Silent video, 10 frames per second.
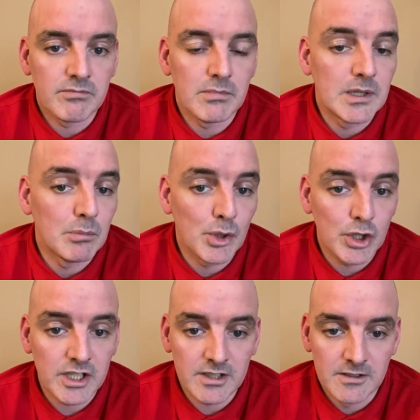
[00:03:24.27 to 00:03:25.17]
being
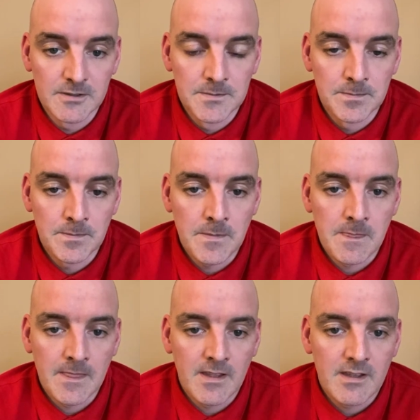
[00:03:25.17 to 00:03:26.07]
bullied.
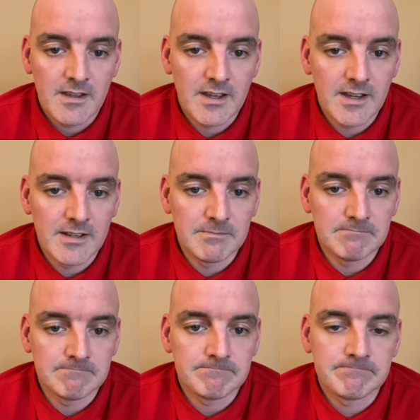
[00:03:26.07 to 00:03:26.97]

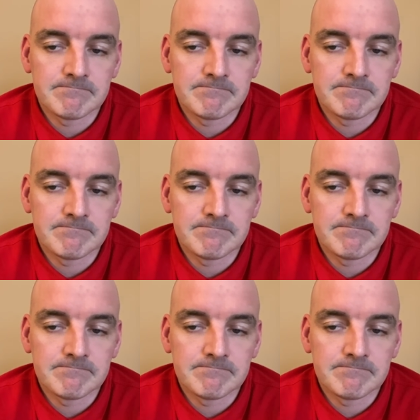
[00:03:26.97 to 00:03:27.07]
And